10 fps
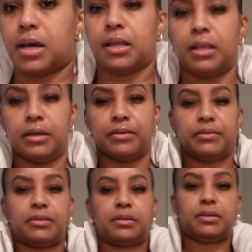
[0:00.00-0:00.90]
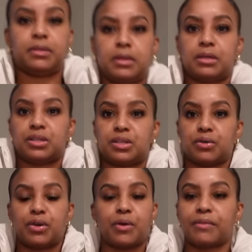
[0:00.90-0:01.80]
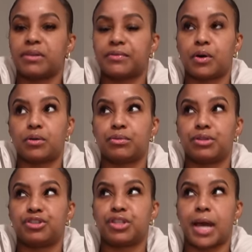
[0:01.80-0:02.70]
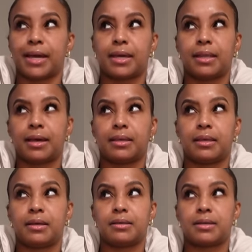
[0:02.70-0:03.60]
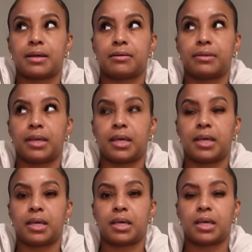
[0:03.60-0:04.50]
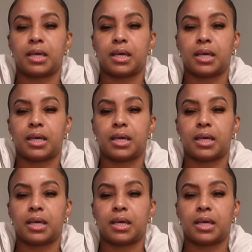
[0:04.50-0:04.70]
I live. So cute. I've never owned a jacket like this, I don't think.